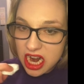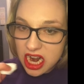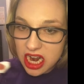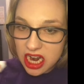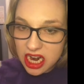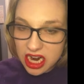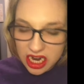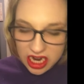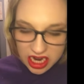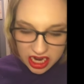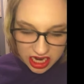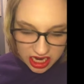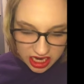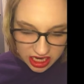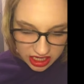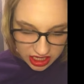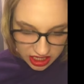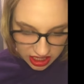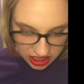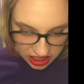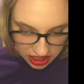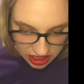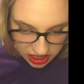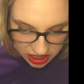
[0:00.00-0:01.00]

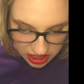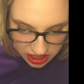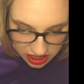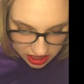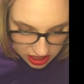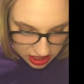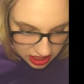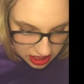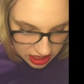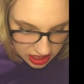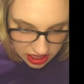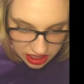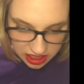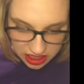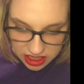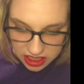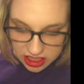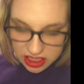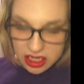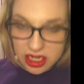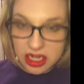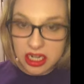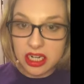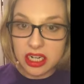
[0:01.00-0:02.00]
Alright,
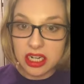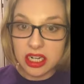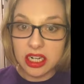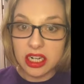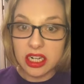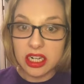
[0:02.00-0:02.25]
here's my